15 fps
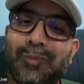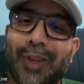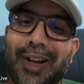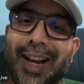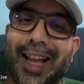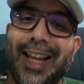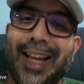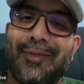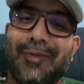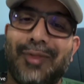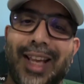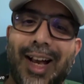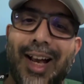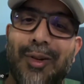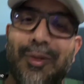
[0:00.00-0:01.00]
All right.
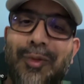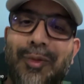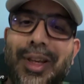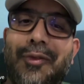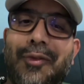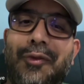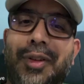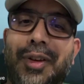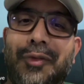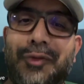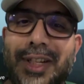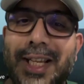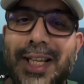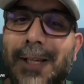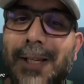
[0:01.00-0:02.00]
We are on week
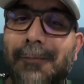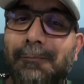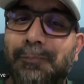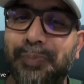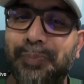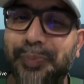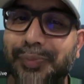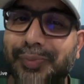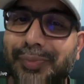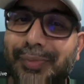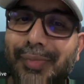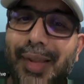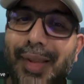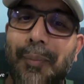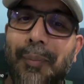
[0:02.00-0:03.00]
50.
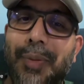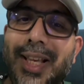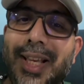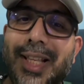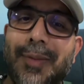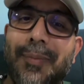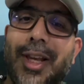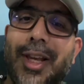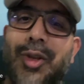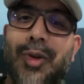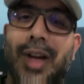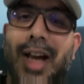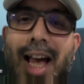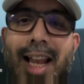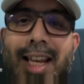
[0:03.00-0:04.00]
Please make
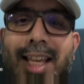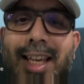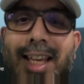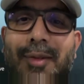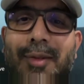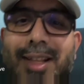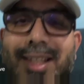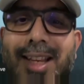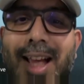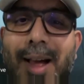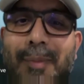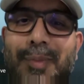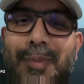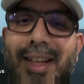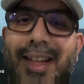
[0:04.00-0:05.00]
sure, Ali, what's
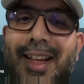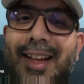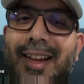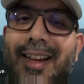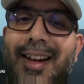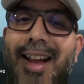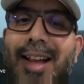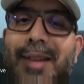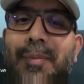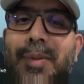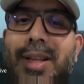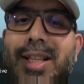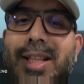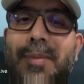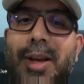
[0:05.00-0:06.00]
up? All right.
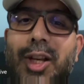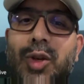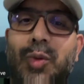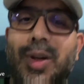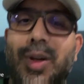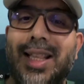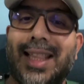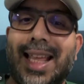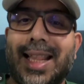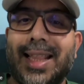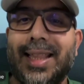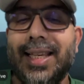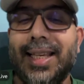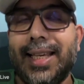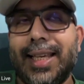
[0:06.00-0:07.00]
Please make sure
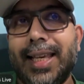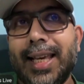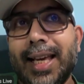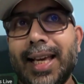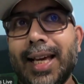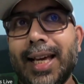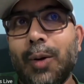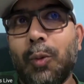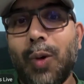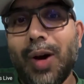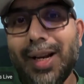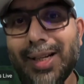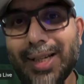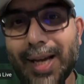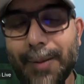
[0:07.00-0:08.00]
that the
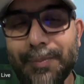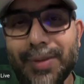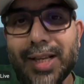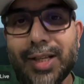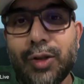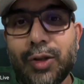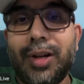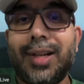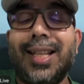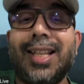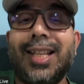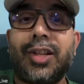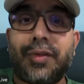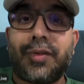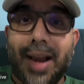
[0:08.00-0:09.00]
World Cup does not
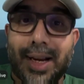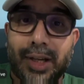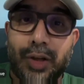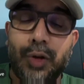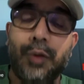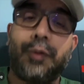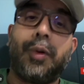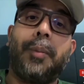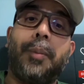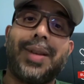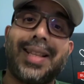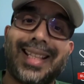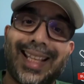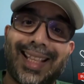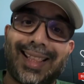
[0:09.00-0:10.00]
distract you from
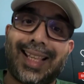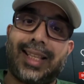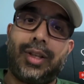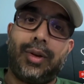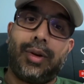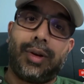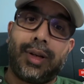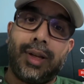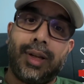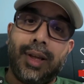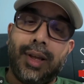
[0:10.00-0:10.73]
Presentación.